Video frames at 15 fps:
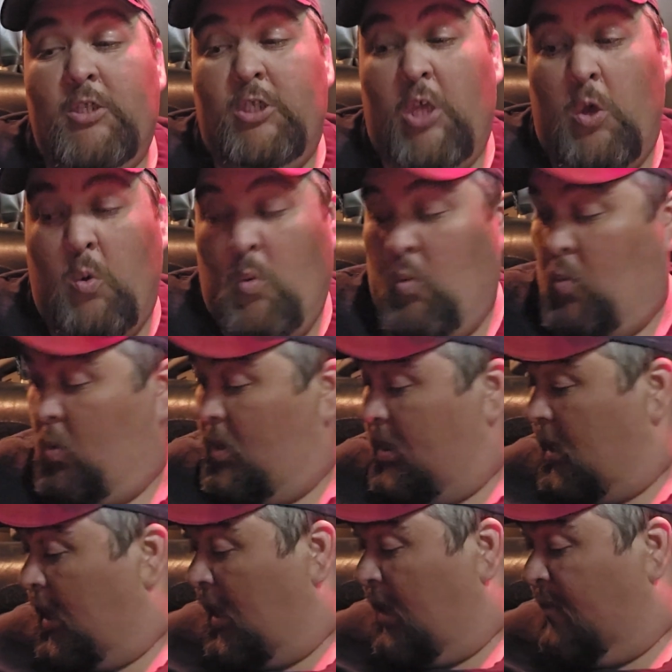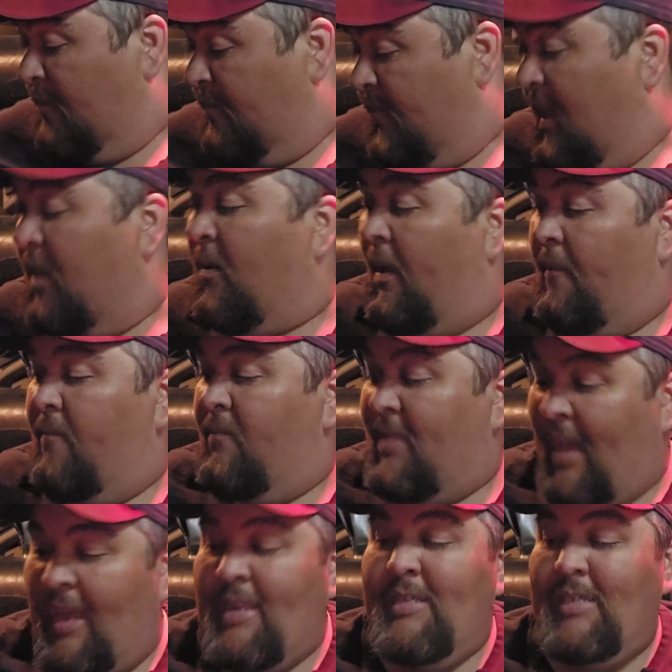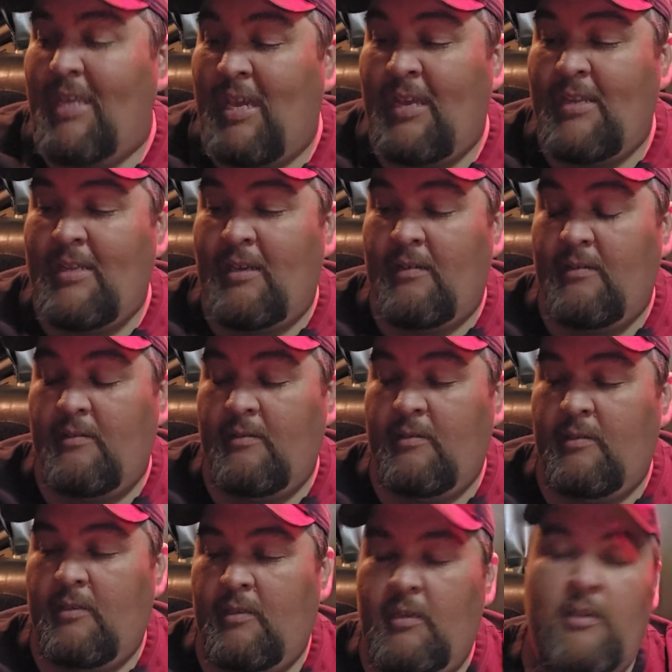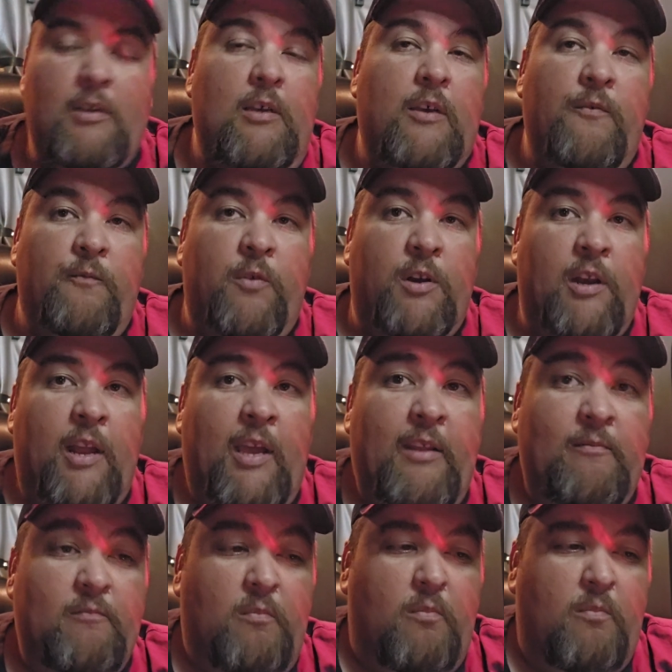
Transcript: So, anyway, that is it for tonight.